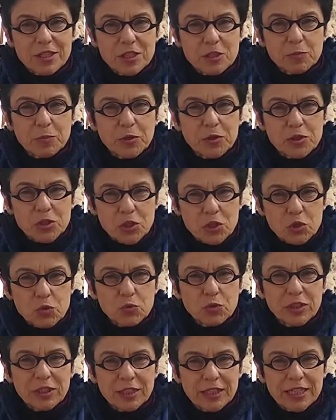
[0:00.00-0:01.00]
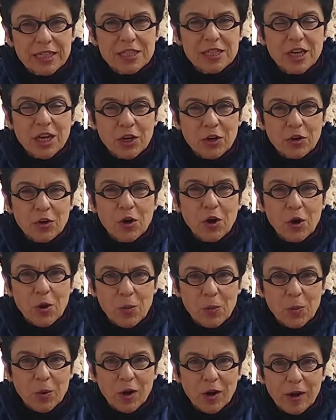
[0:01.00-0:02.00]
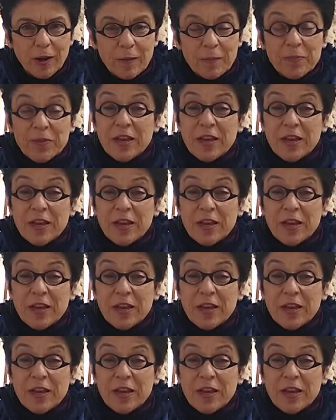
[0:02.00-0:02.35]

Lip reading: this person's really done her homework.